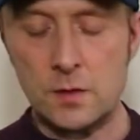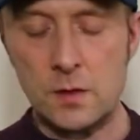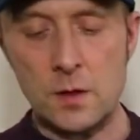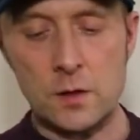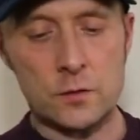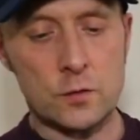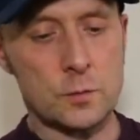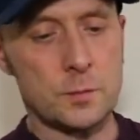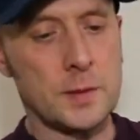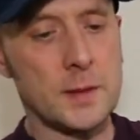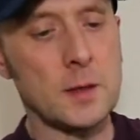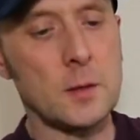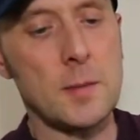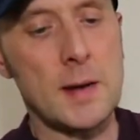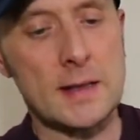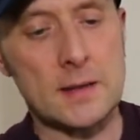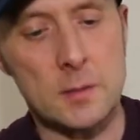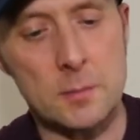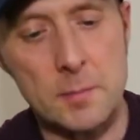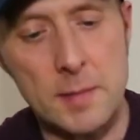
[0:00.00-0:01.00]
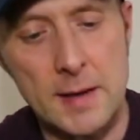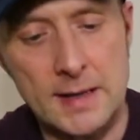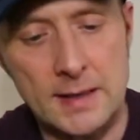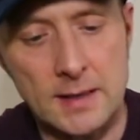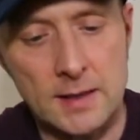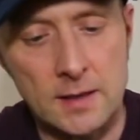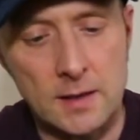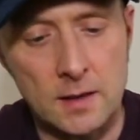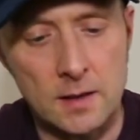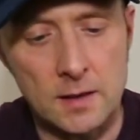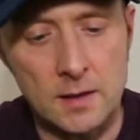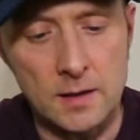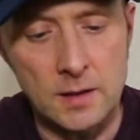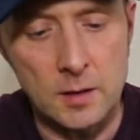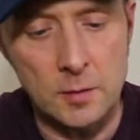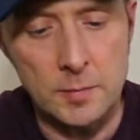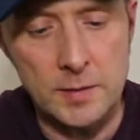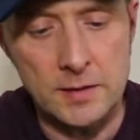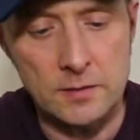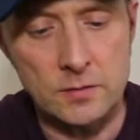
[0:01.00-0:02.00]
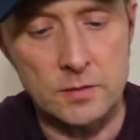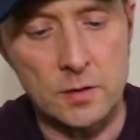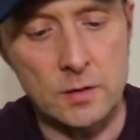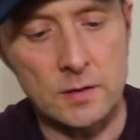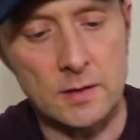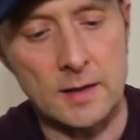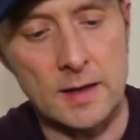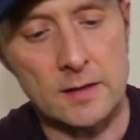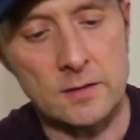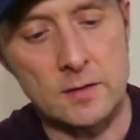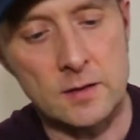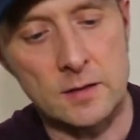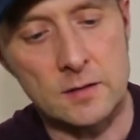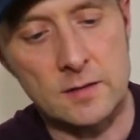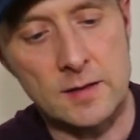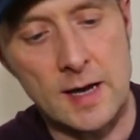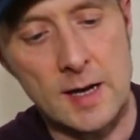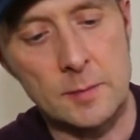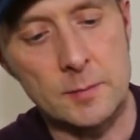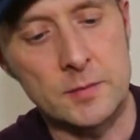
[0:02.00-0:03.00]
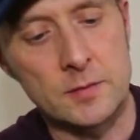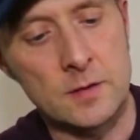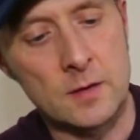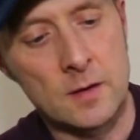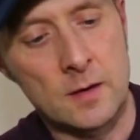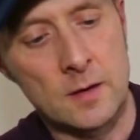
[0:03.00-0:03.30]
just peel back in a little bit so you can get to your tabs.